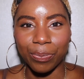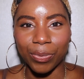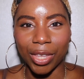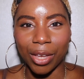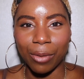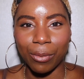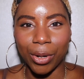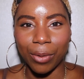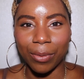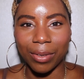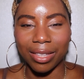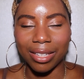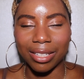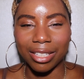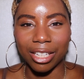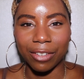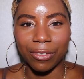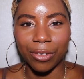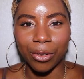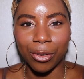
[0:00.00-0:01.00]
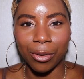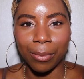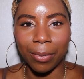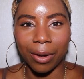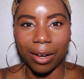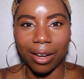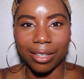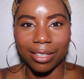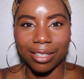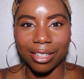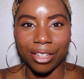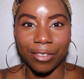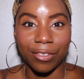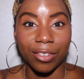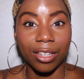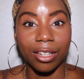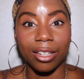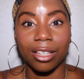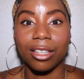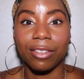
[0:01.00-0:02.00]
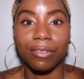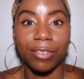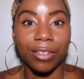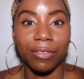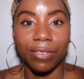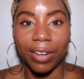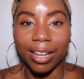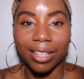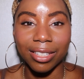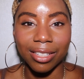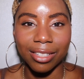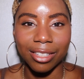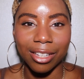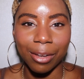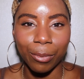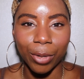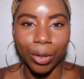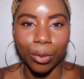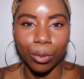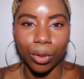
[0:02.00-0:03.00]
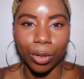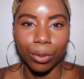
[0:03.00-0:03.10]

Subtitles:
what were the difficult parts, and if you could give advice to someone,